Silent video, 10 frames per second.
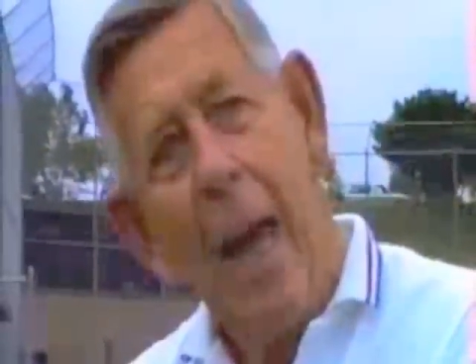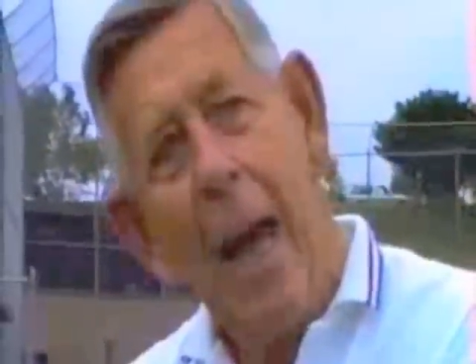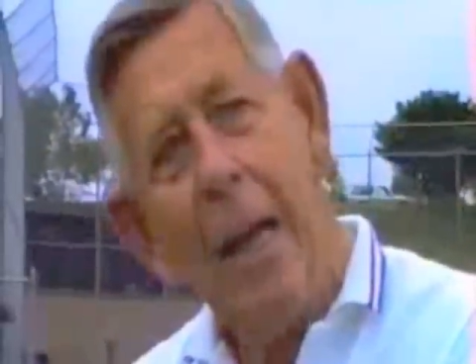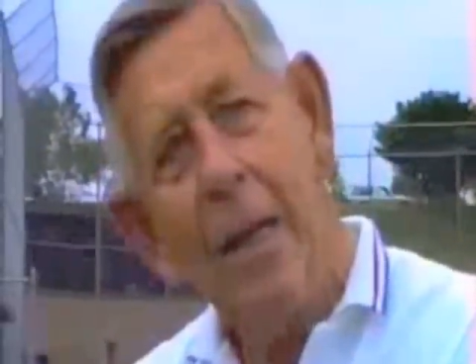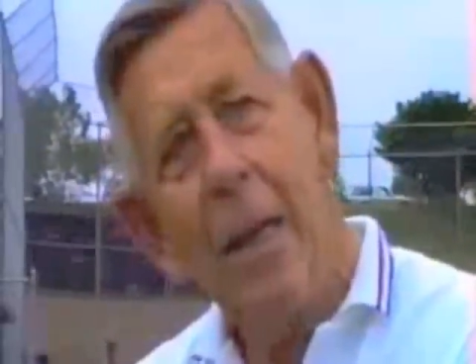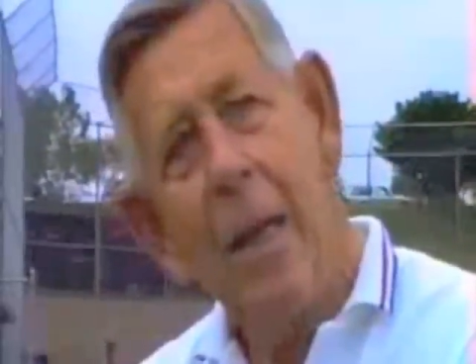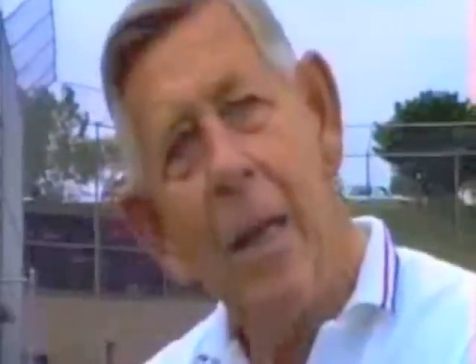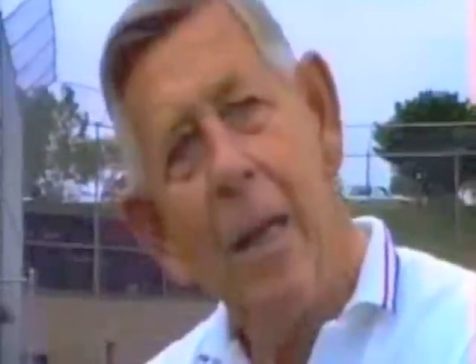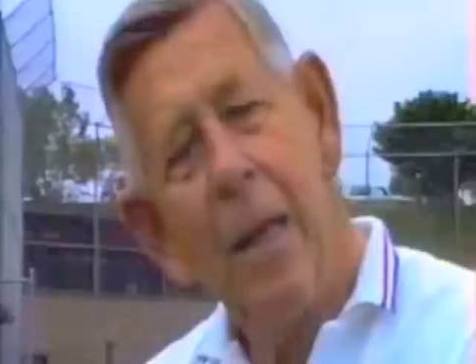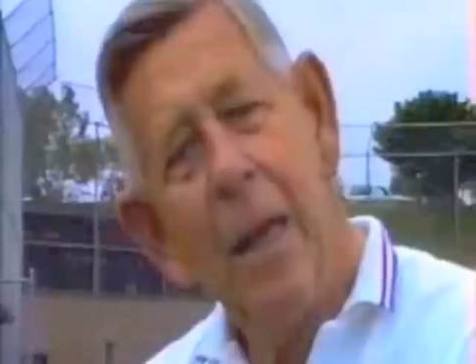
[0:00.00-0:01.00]
And
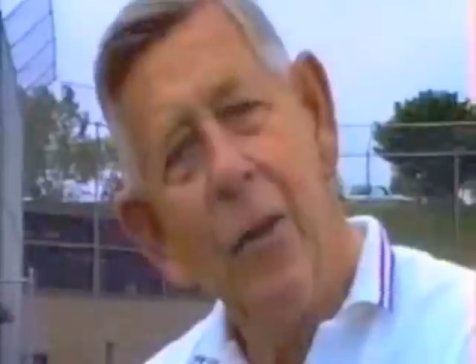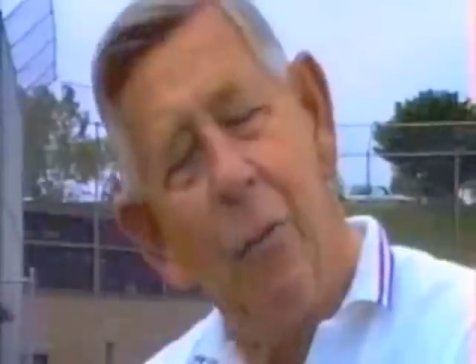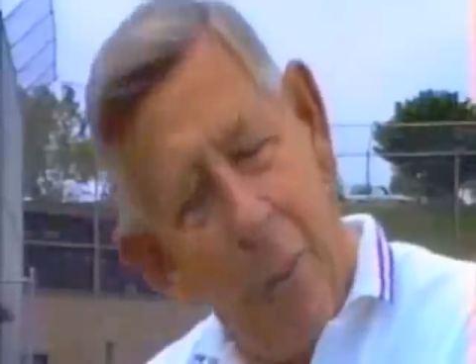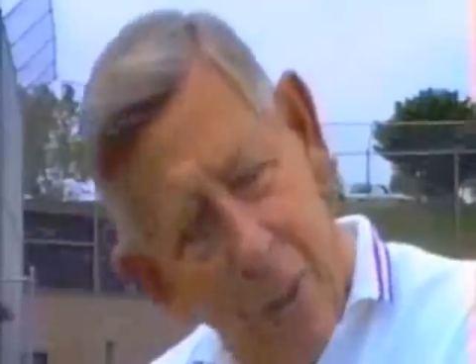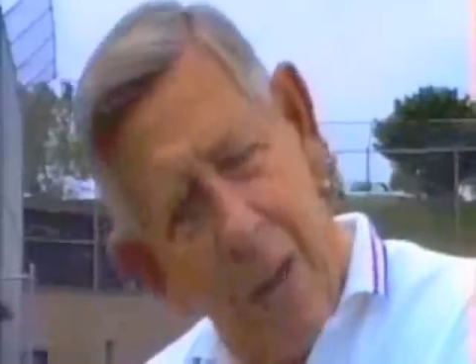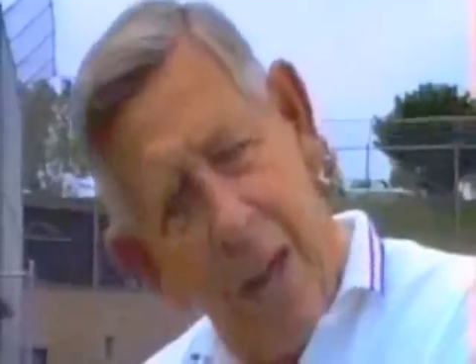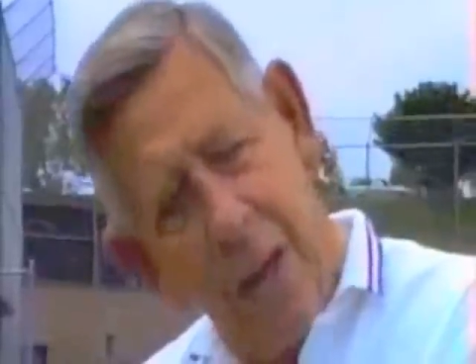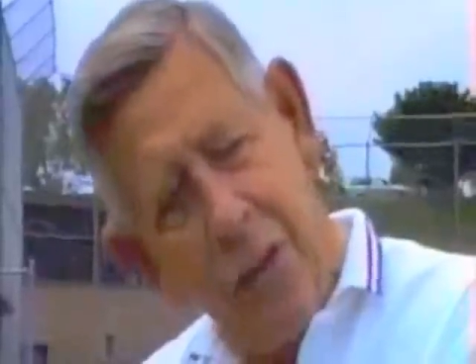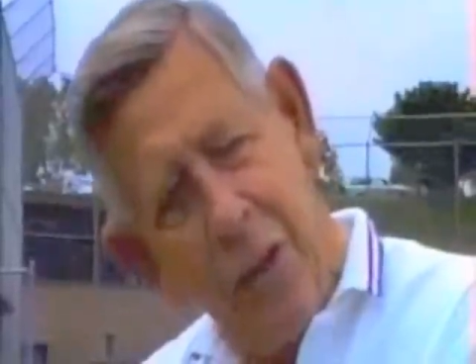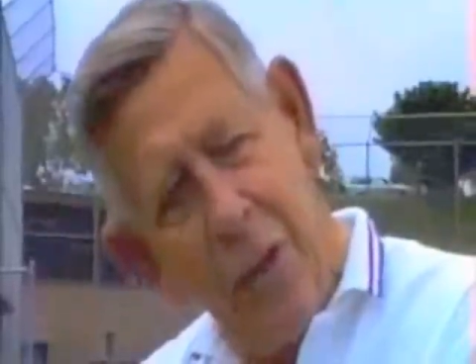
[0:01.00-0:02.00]
these
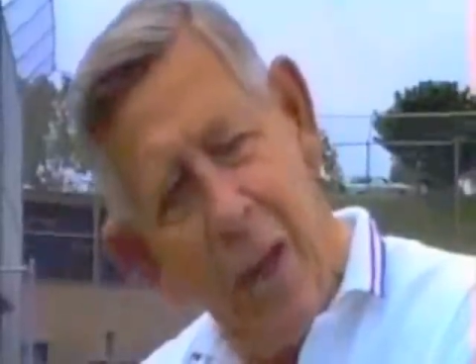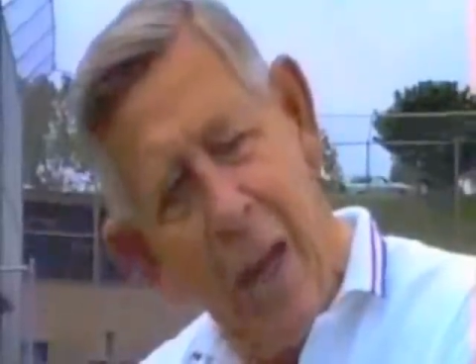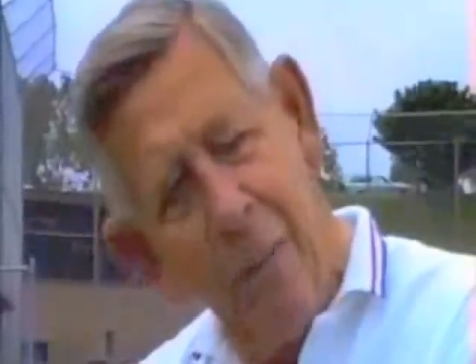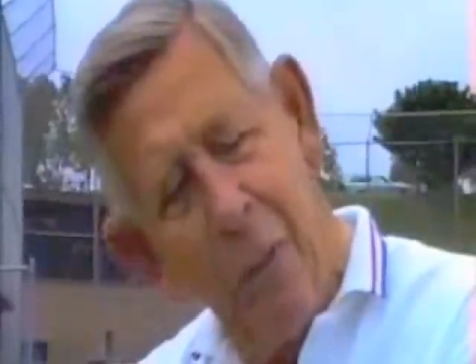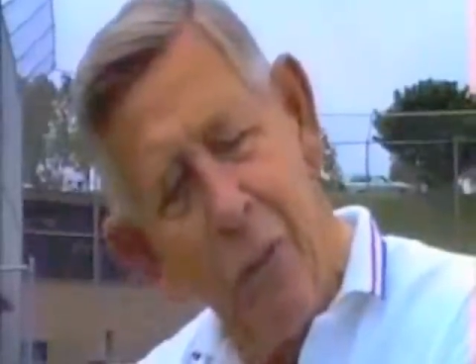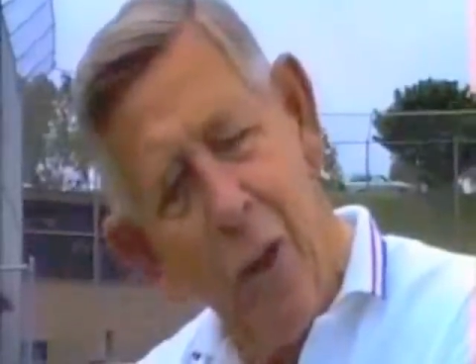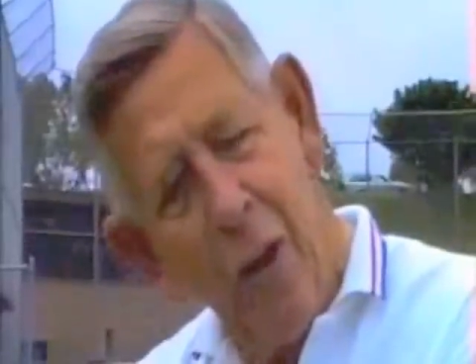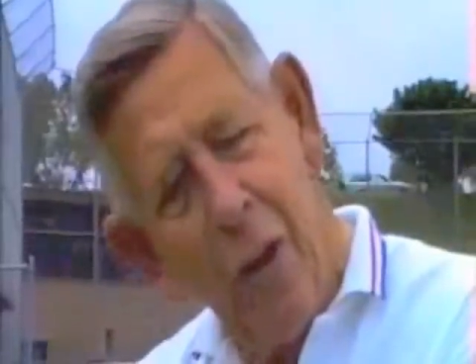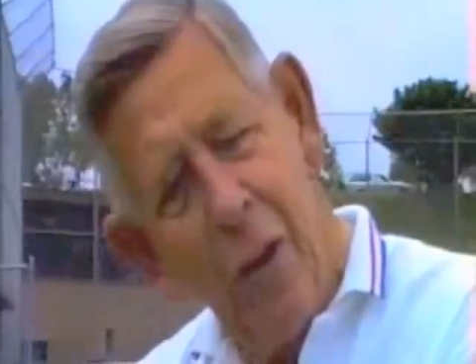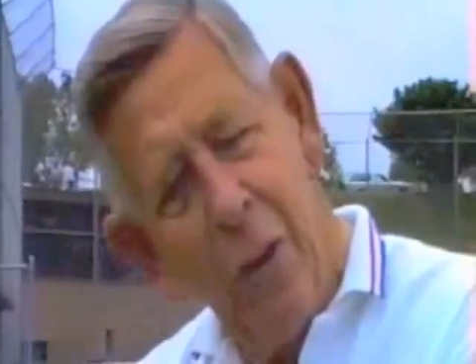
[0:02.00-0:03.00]
boys in the game of
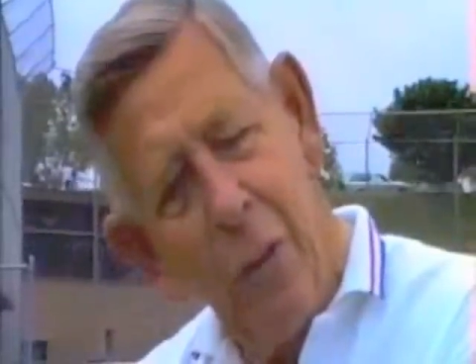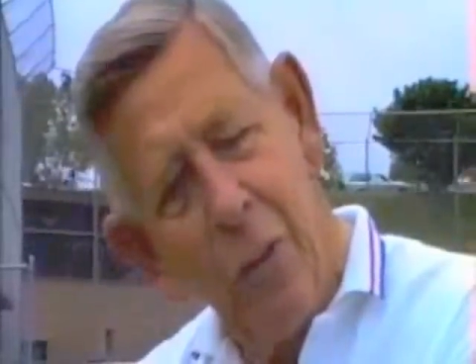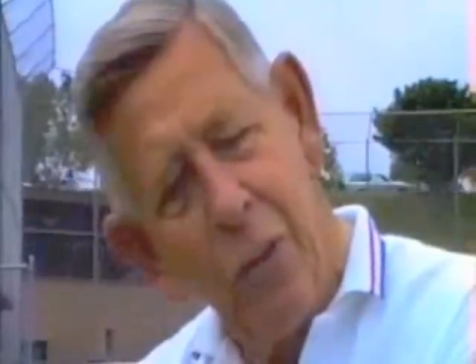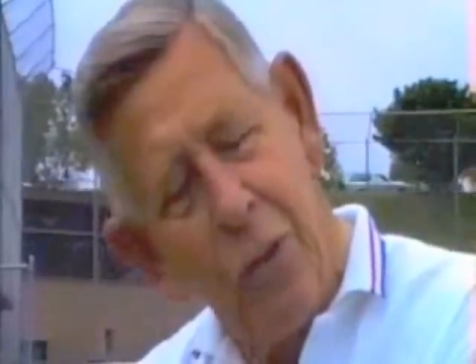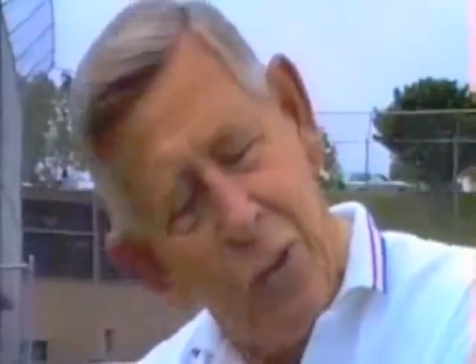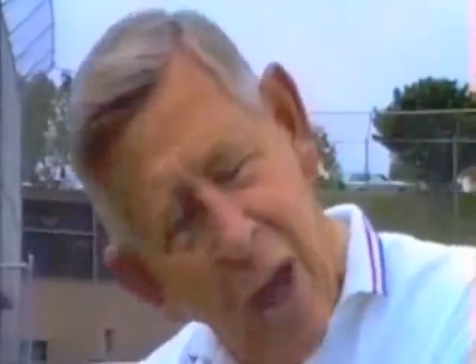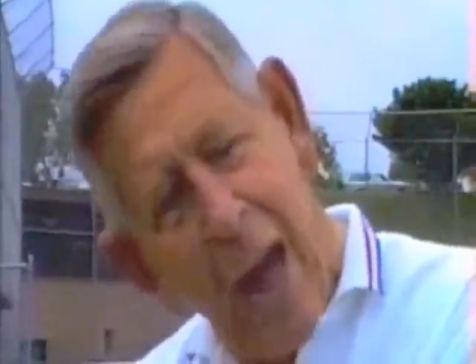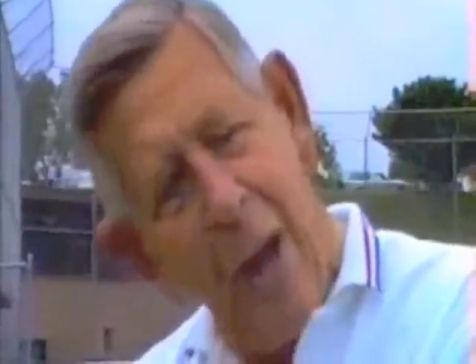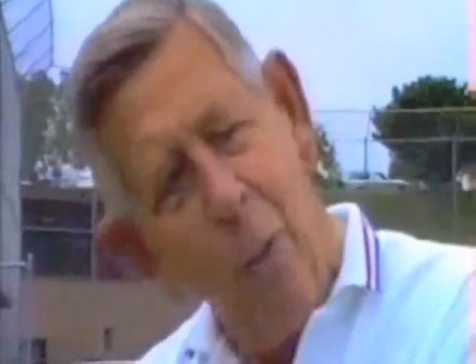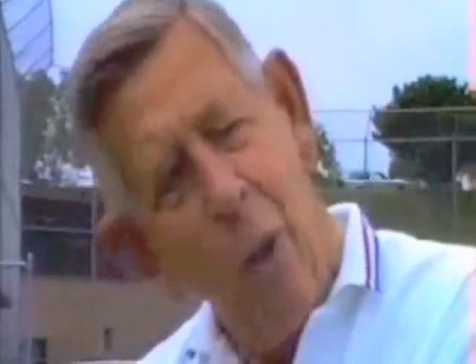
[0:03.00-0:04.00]
soccer who used to
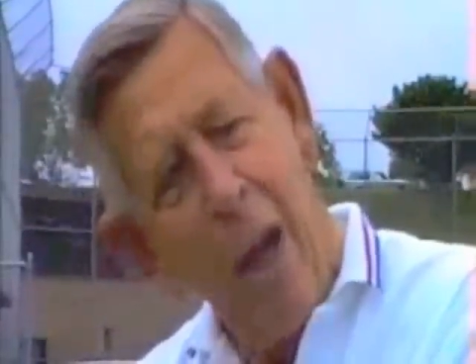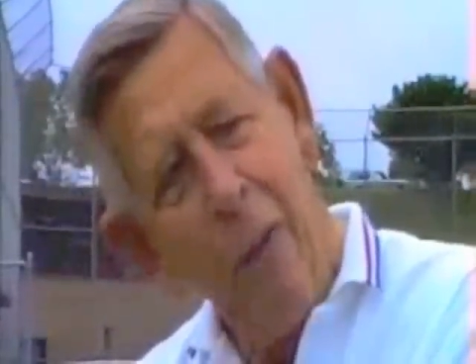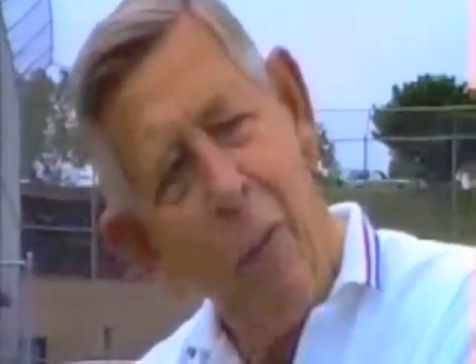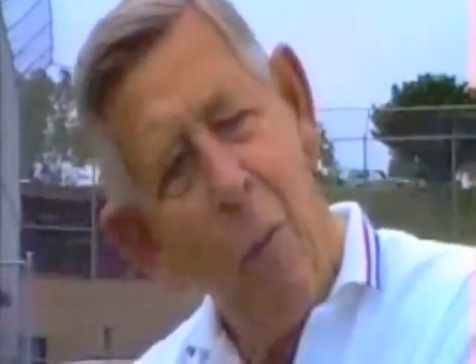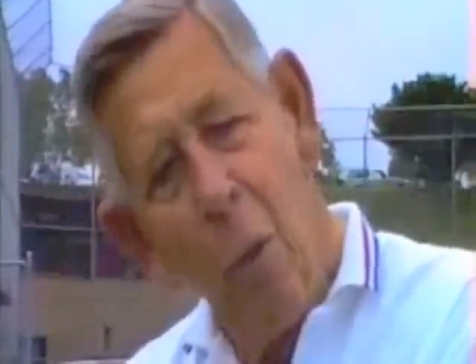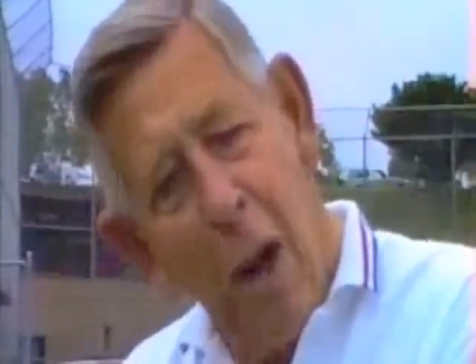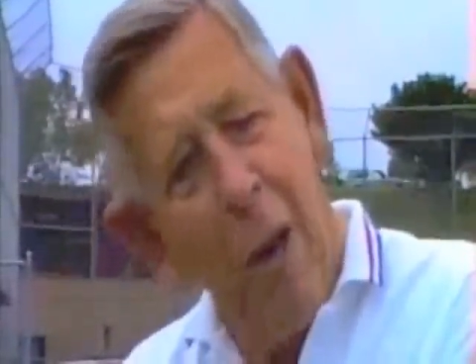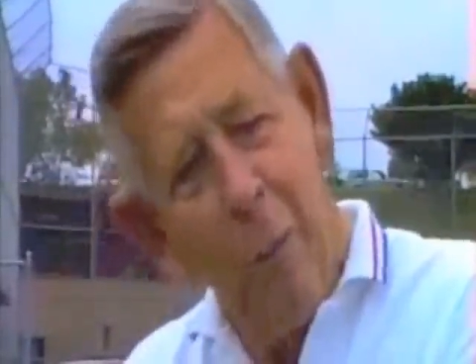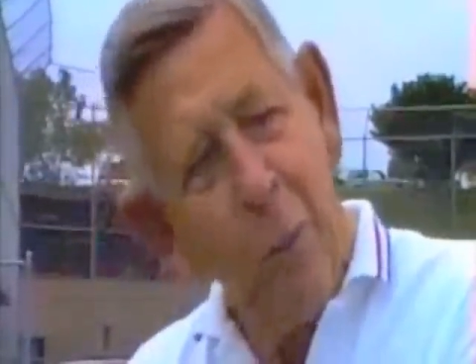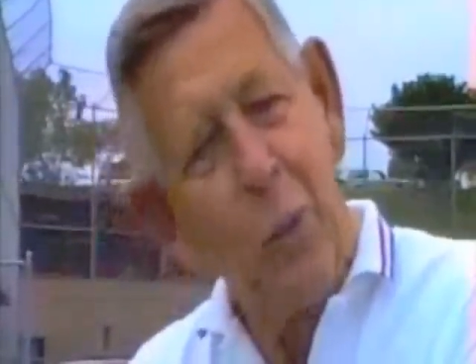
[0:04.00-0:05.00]
shy away from
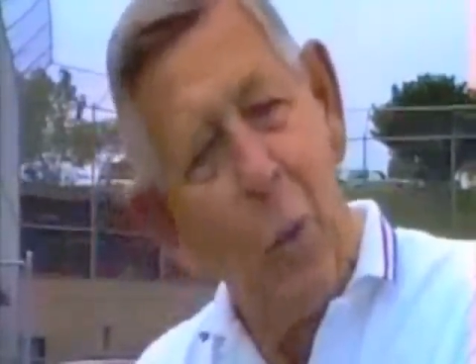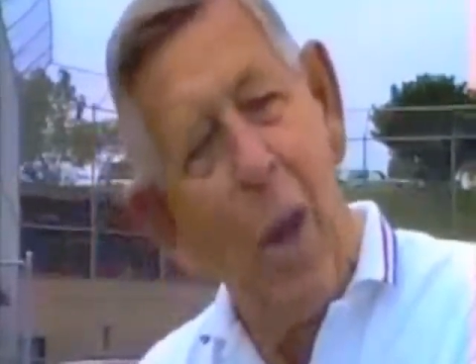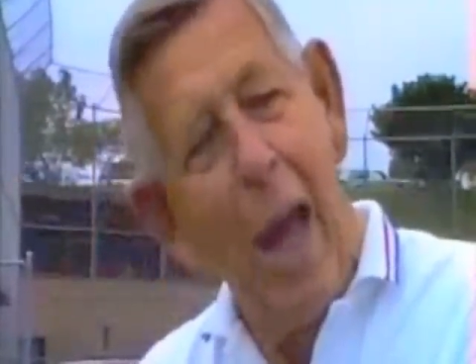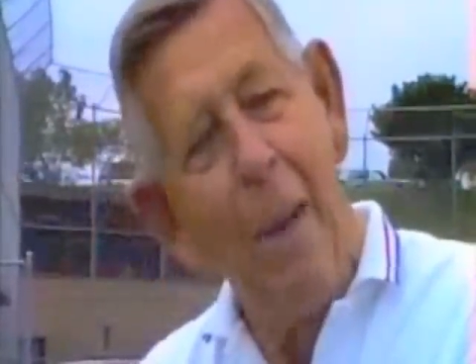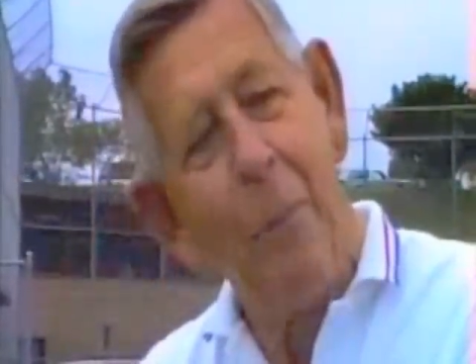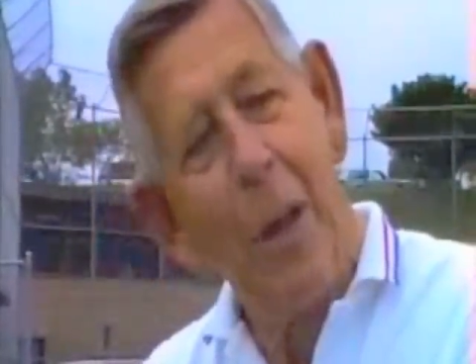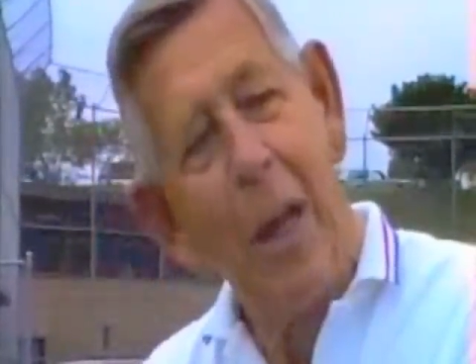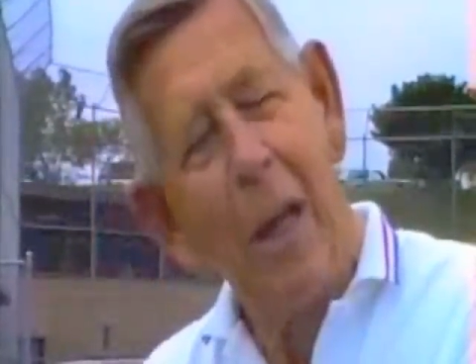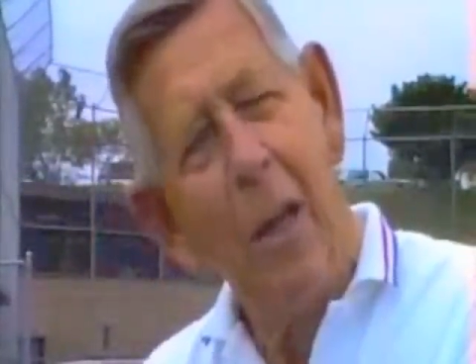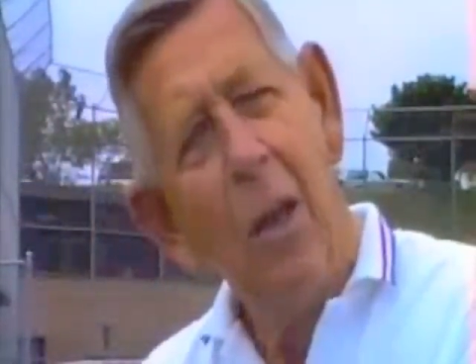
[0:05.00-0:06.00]
where it was all
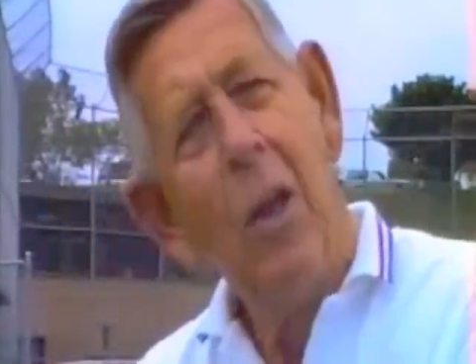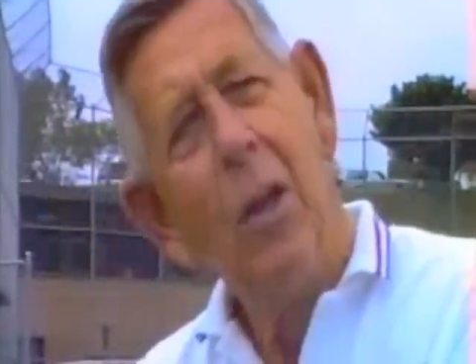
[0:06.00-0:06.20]
happening